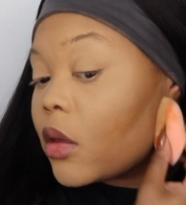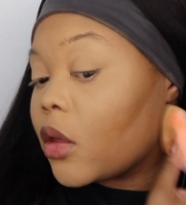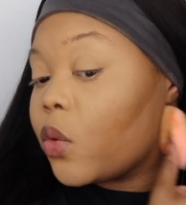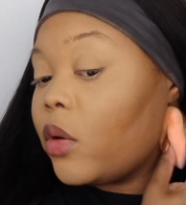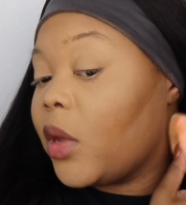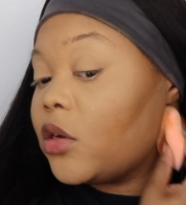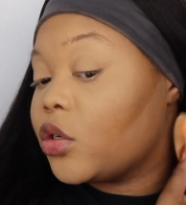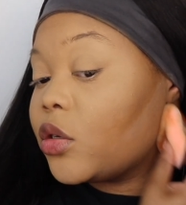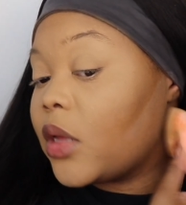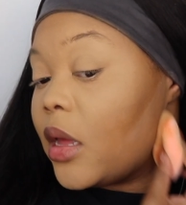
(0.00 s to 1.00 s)
You want to make
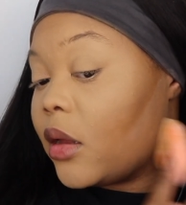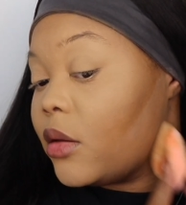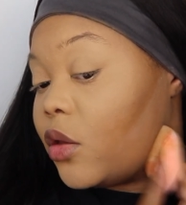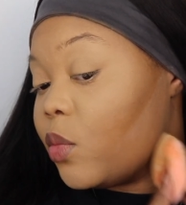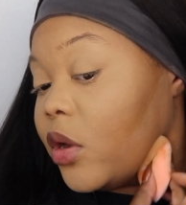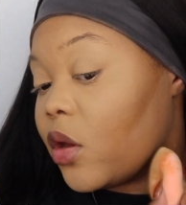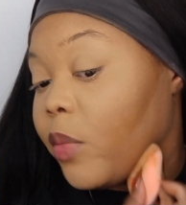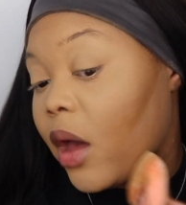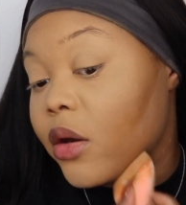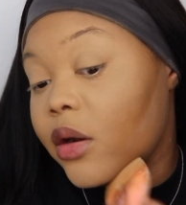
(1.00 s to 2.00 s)
sure that you bring your
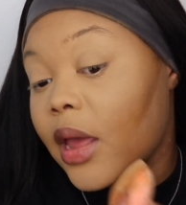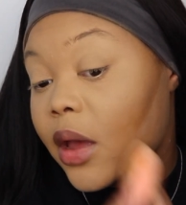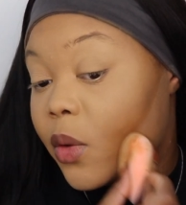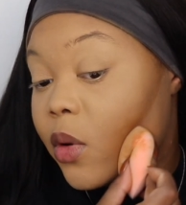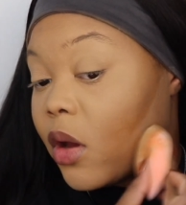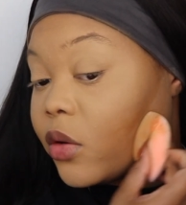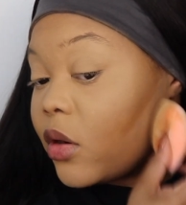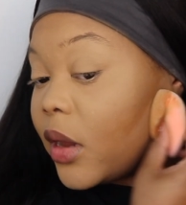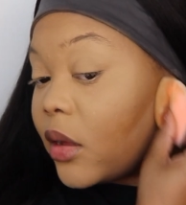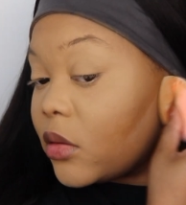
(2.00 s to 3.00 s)
powder down on your
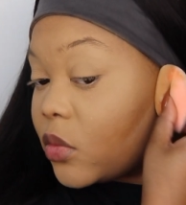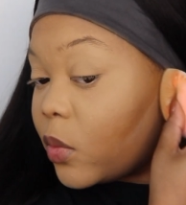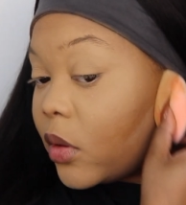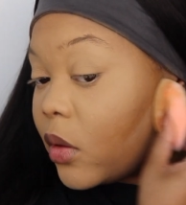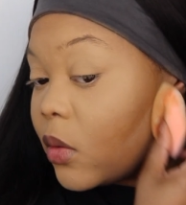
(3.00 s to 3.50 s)
neck as well.